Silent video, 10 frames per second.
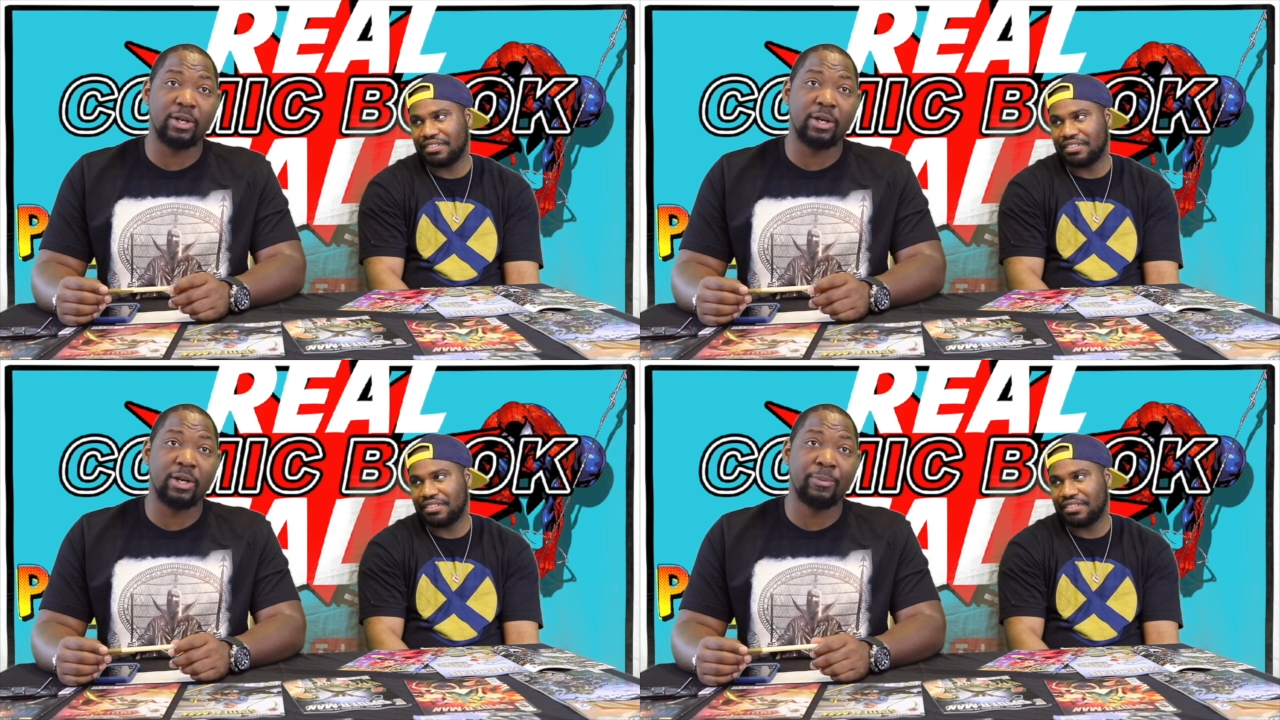
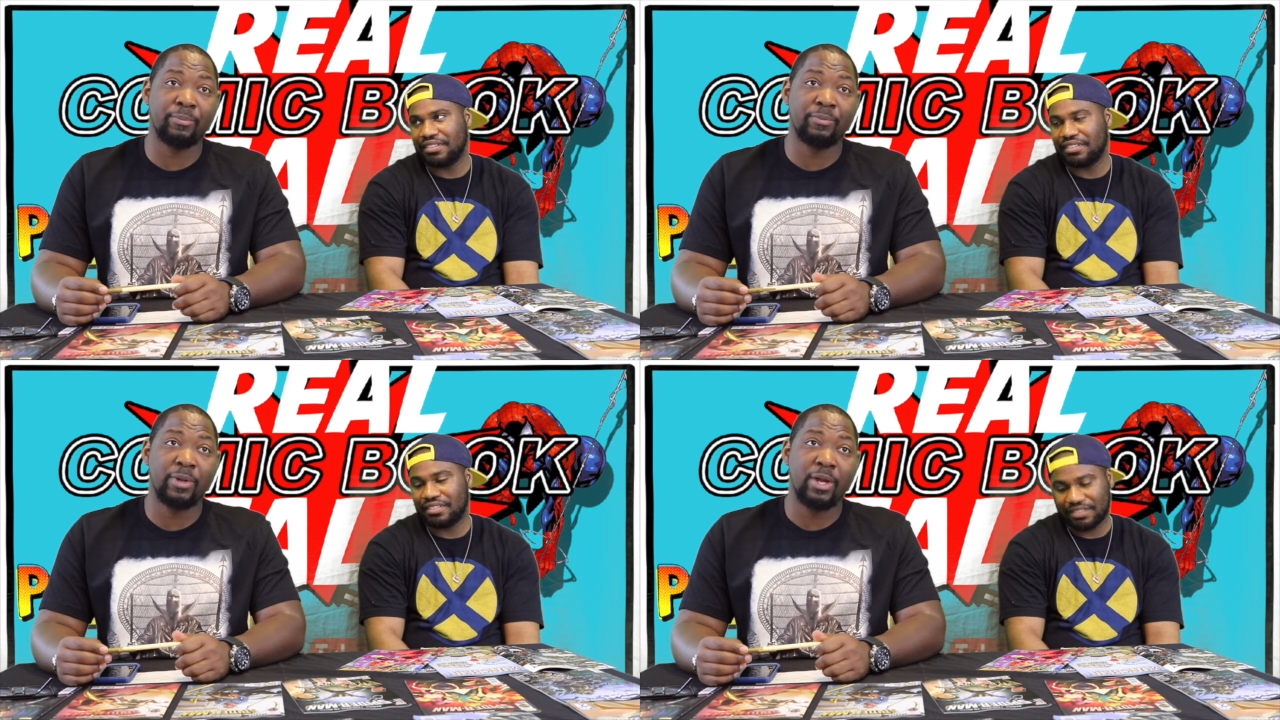
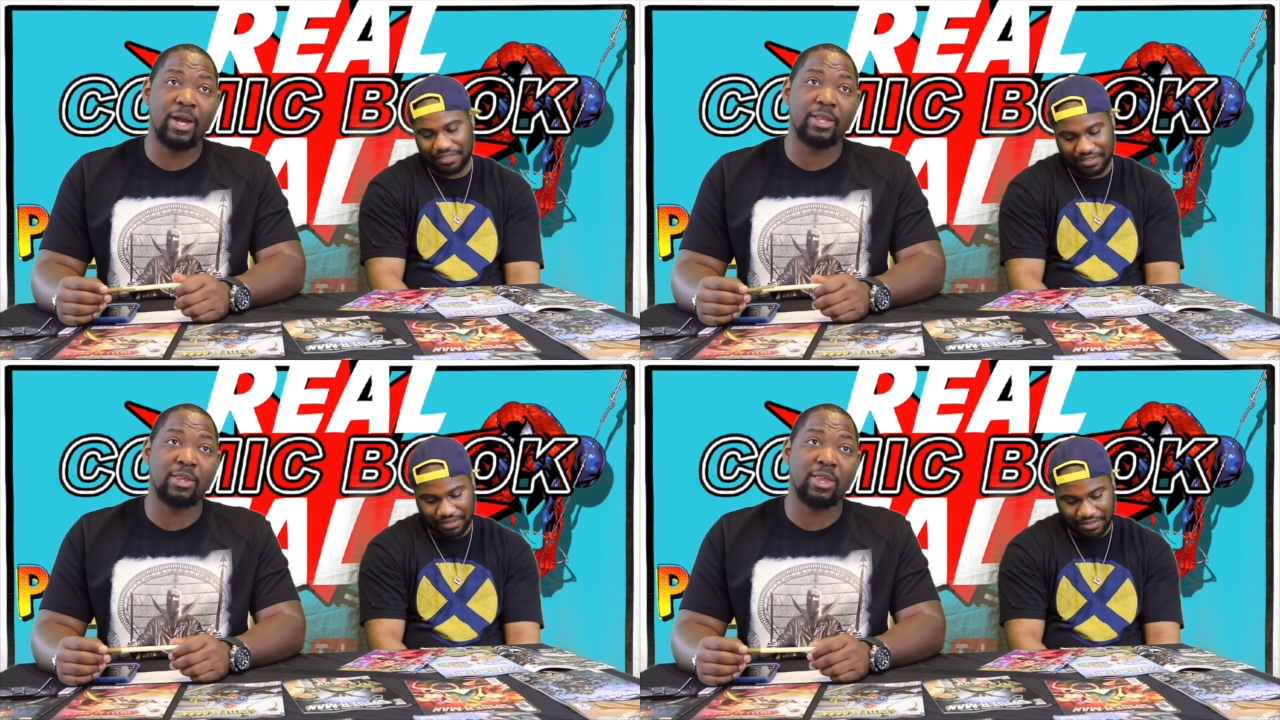Speaker 1: um,
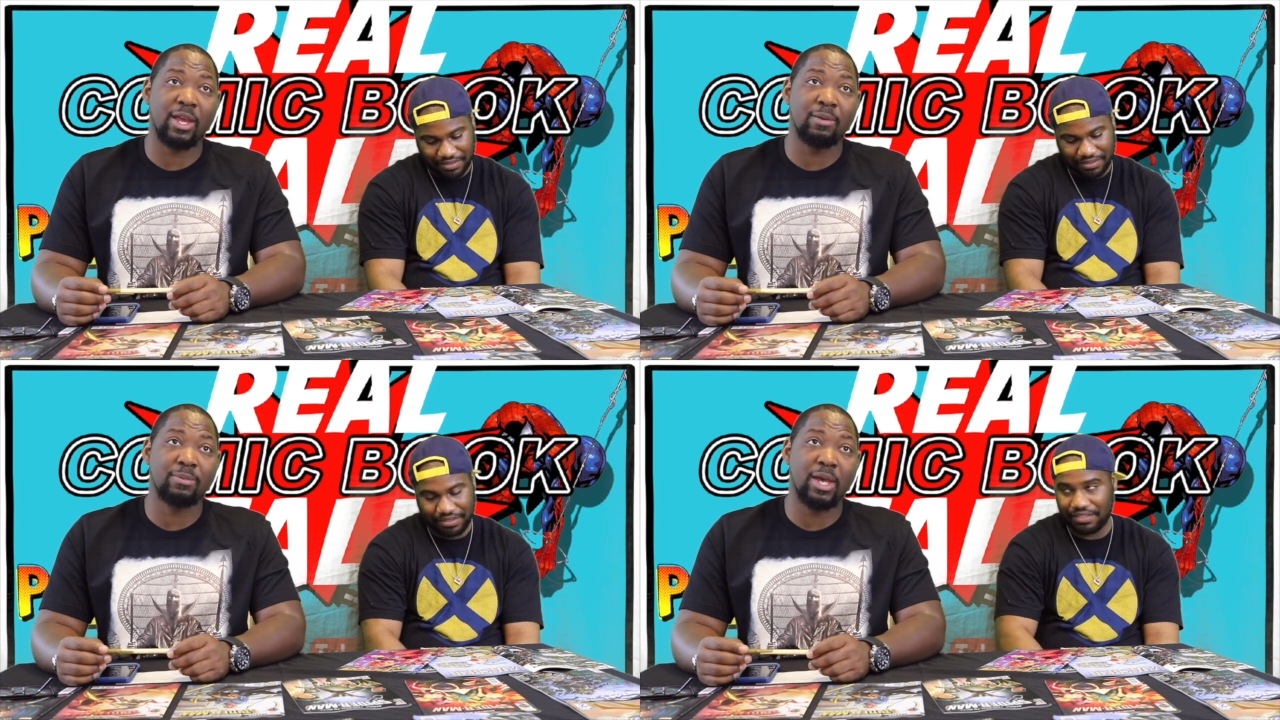at the
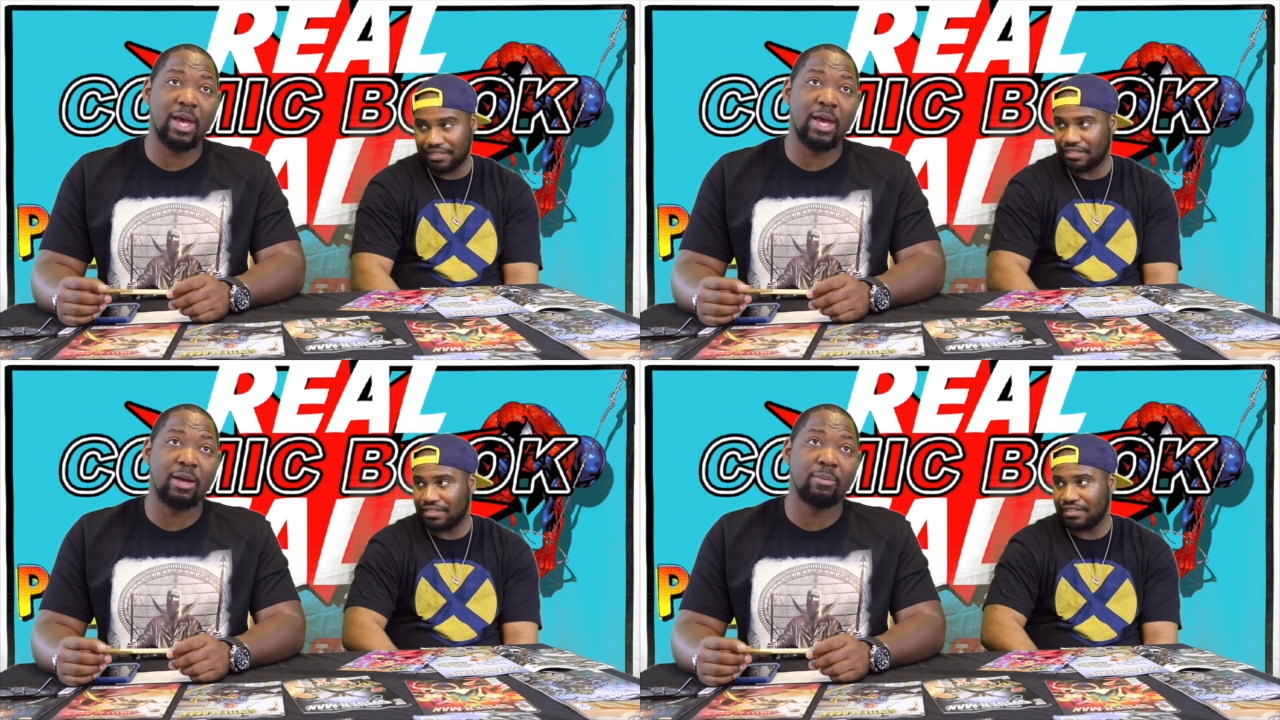same
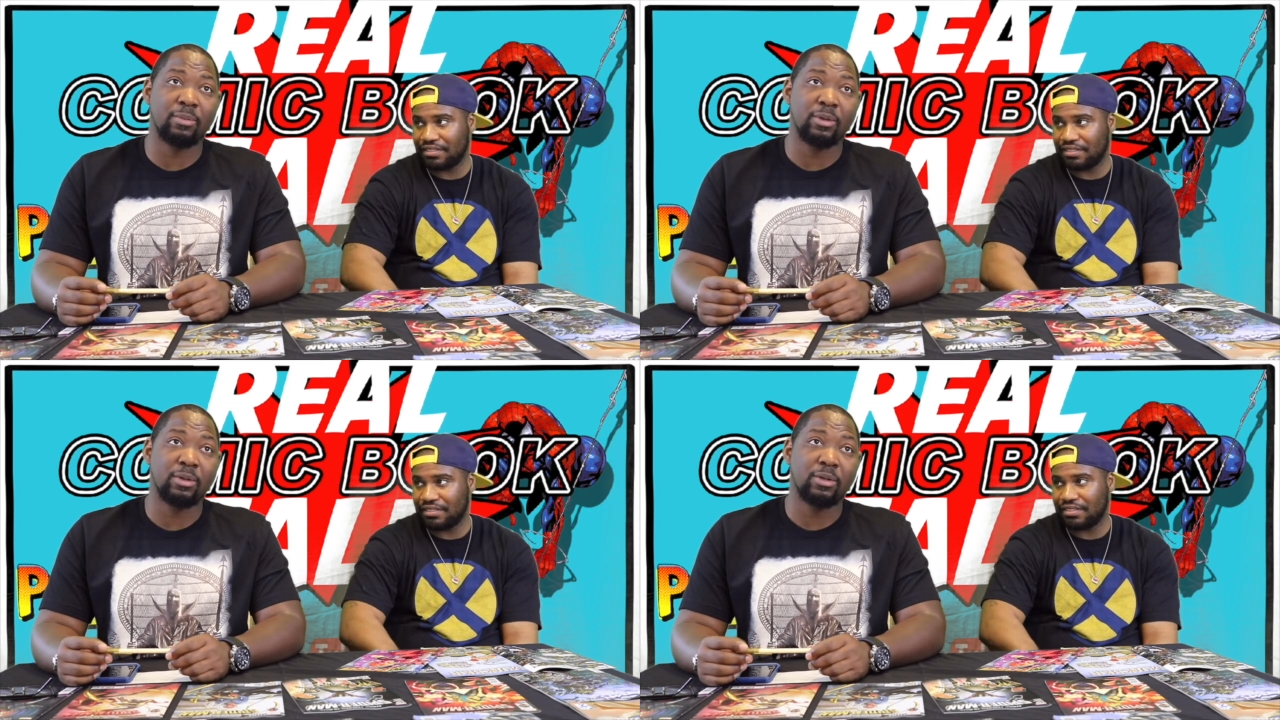time,